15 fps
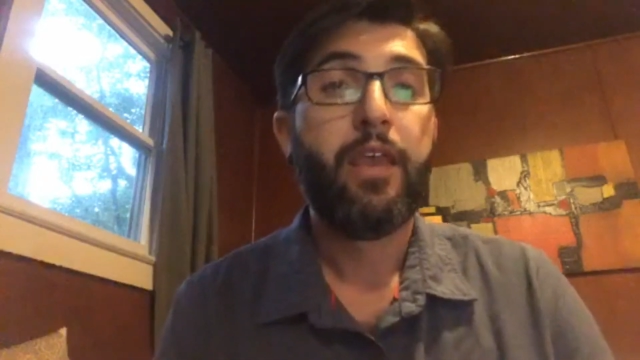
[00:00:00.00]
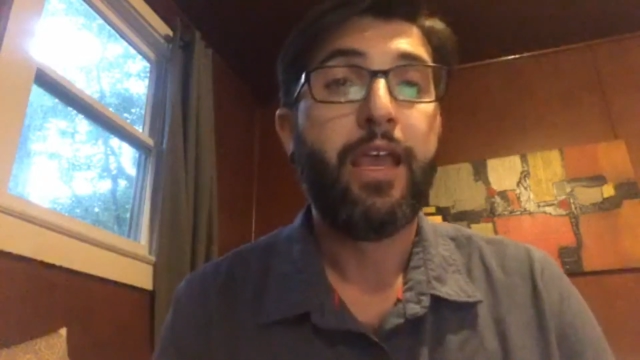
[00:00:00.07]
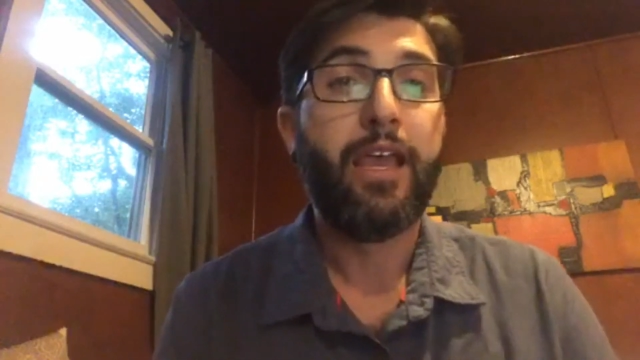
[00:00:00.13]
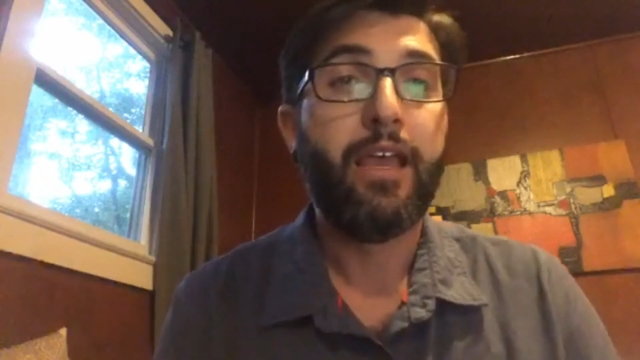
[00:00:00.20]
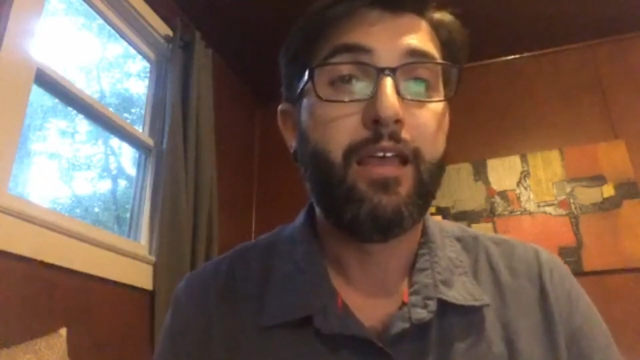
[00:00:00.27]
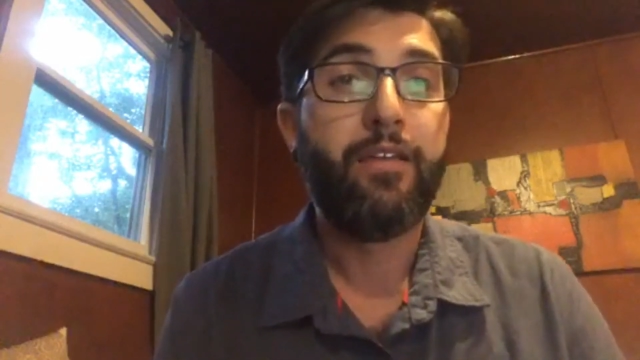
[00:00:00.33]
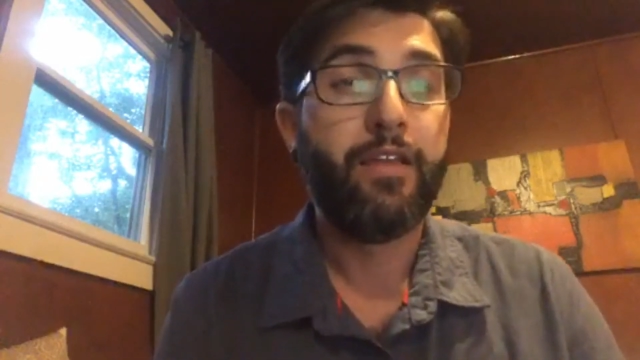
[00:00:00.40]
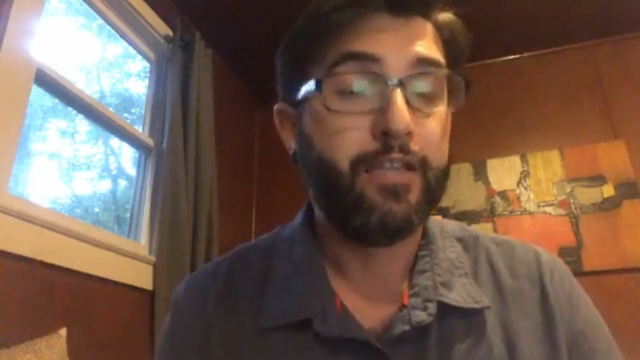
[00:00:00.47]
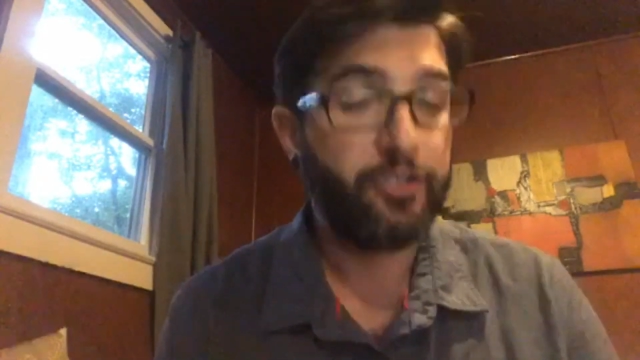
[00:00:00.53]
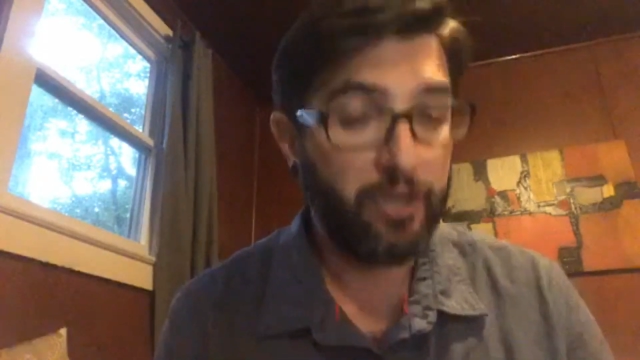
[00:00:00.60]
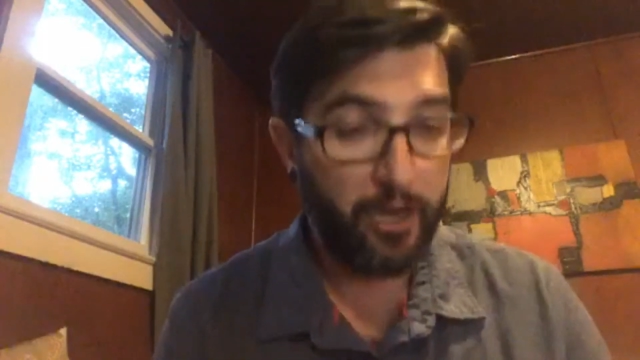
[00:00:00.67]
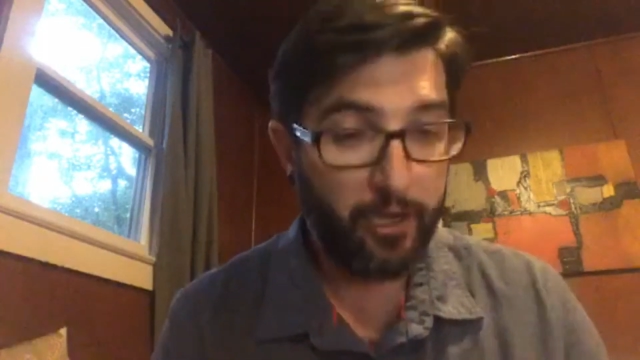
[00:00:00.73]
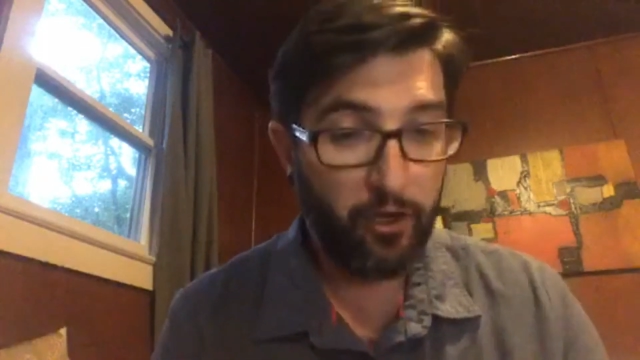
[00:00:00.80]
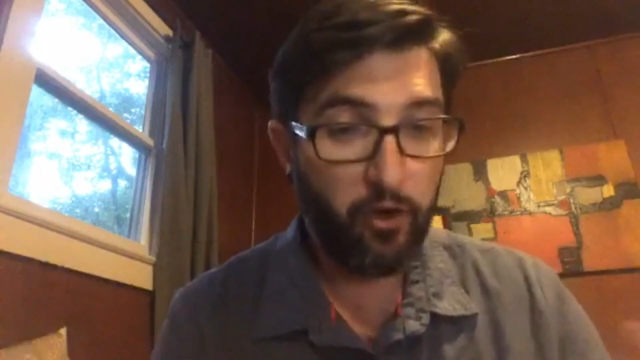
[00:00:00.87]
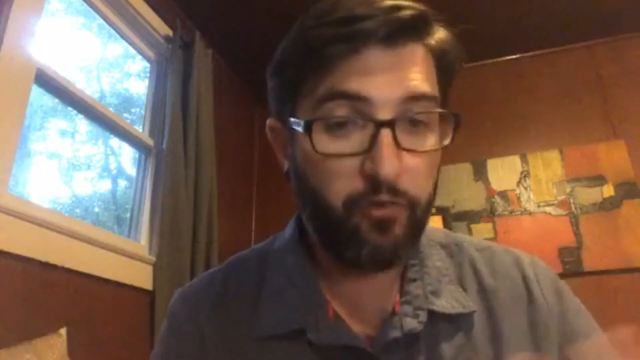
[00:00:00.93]
They
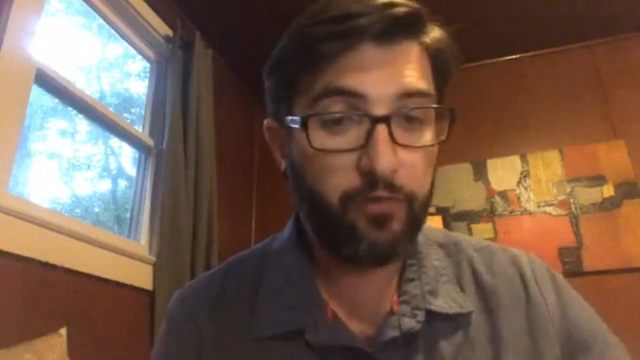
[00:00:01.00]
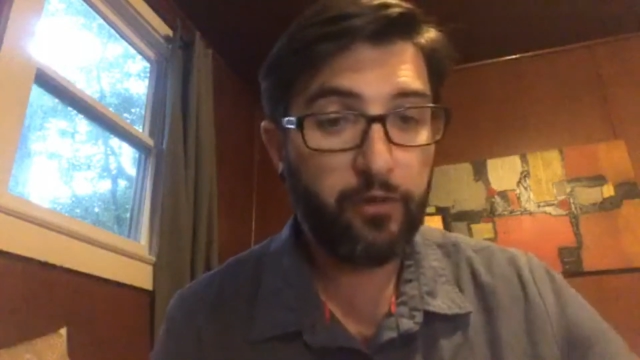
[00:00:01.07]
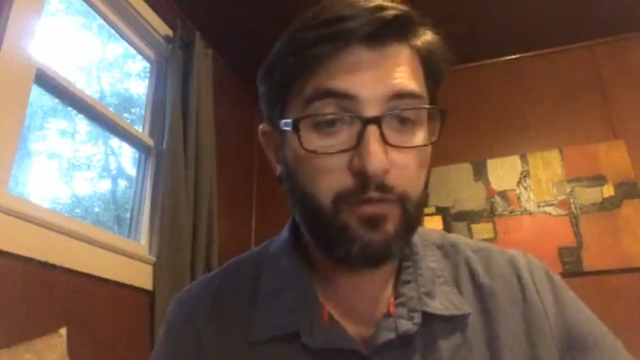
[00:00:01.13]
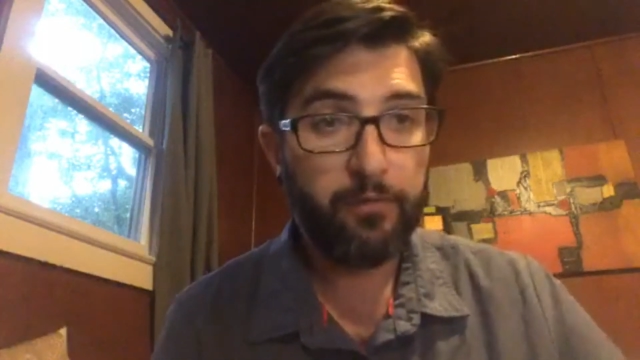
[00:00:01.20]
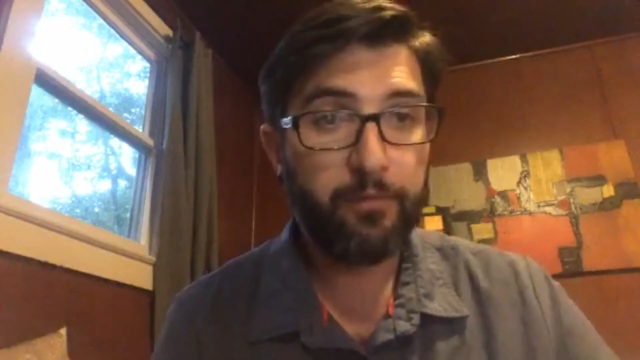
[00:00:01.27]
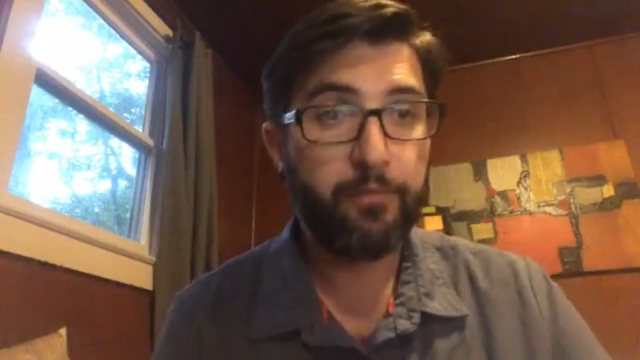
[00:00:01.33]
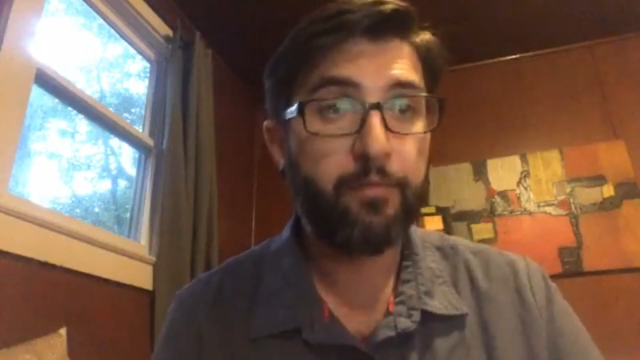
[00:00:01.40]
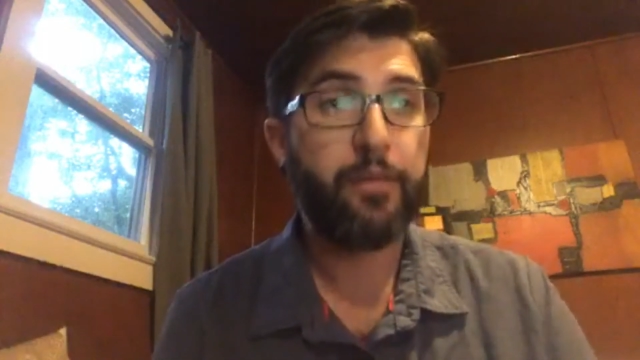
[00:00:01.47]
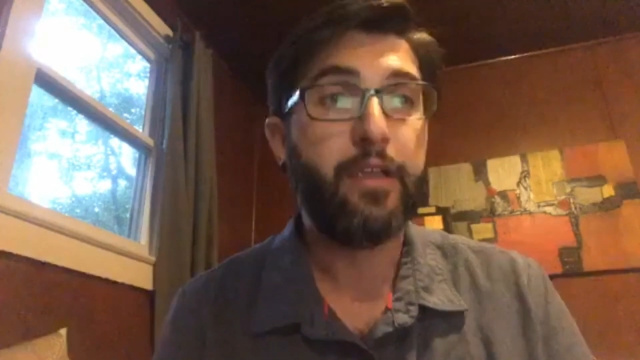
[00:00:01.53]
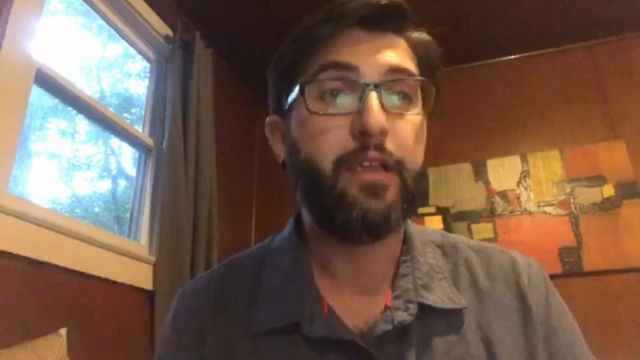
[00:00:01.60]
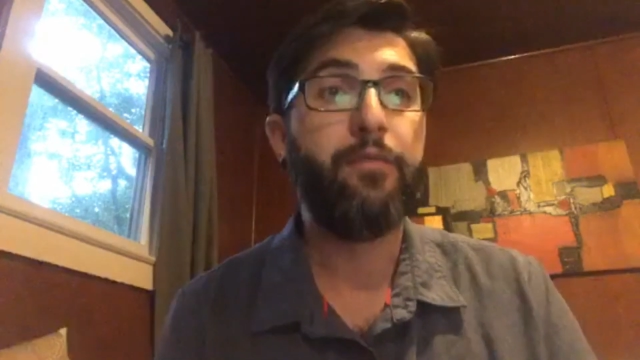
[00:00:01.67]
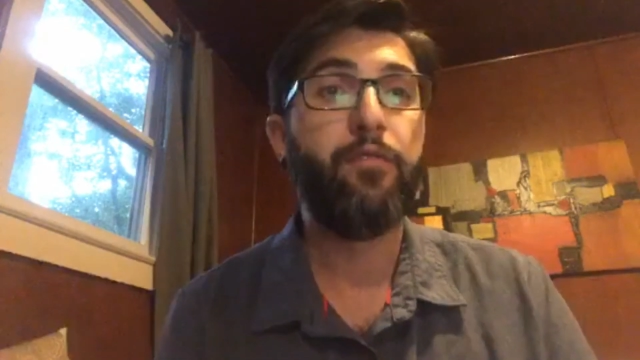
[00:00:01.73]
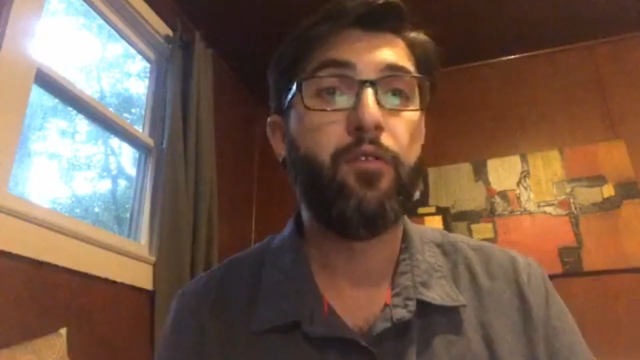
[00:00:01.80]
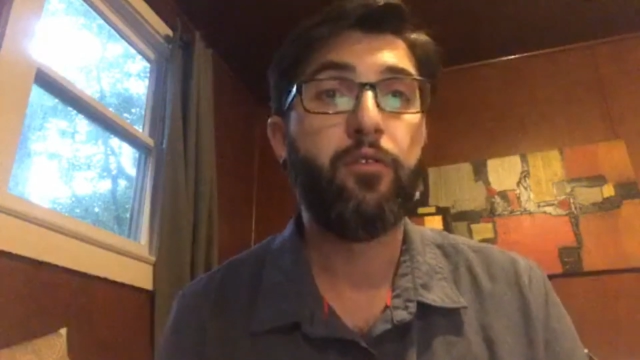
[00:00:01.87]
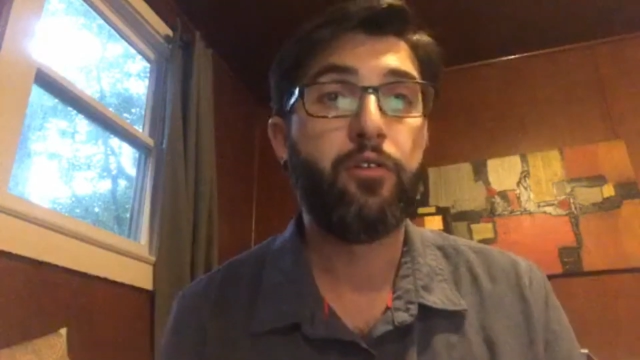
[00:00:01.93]
check it over, they
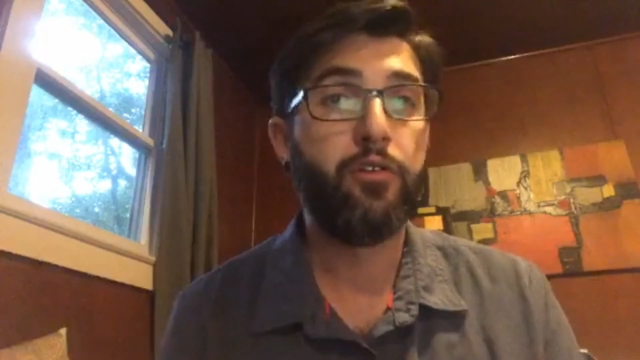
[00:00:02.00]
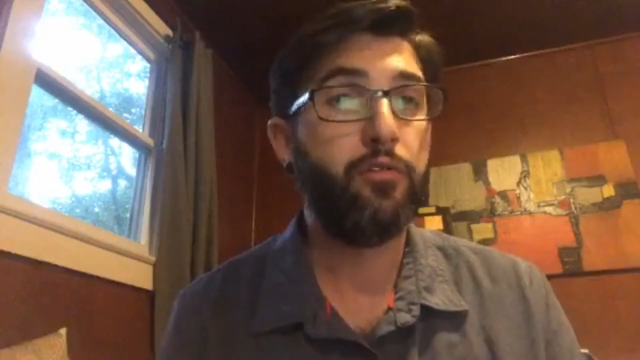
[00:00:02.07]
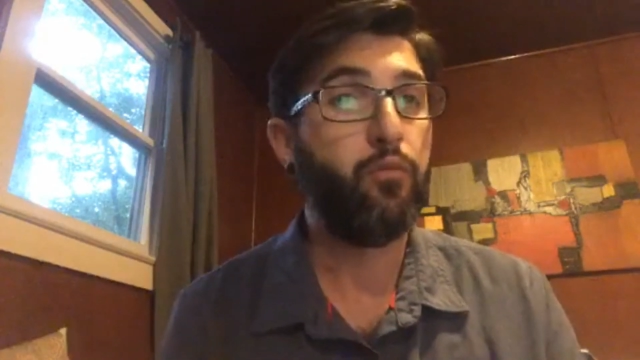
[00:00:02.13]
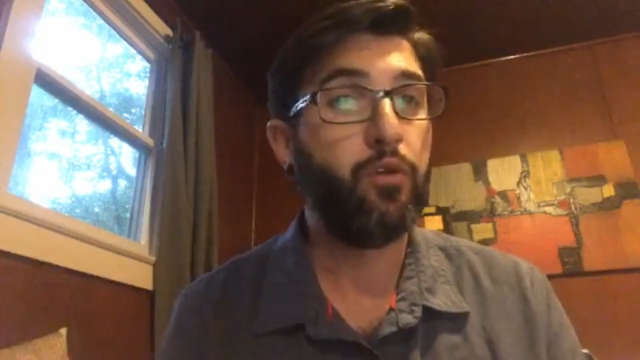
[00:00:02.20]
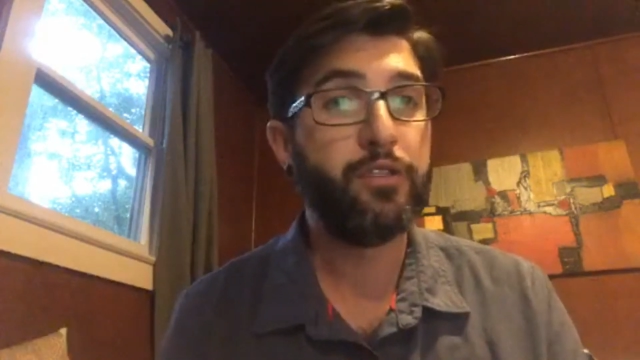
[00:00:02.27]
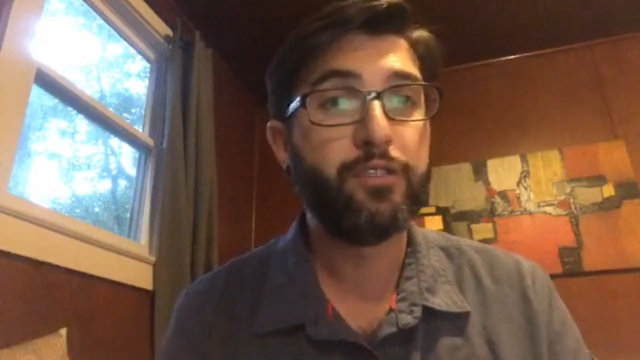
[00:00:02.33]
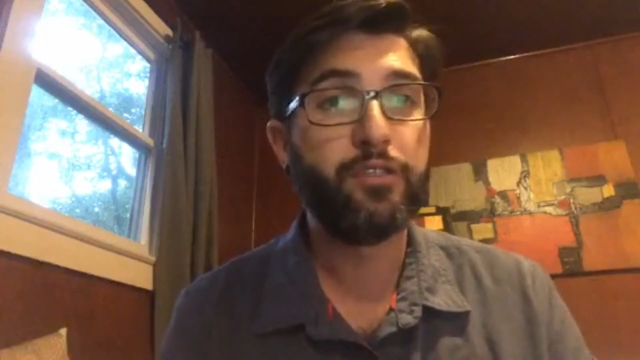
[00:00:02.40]
give it a good once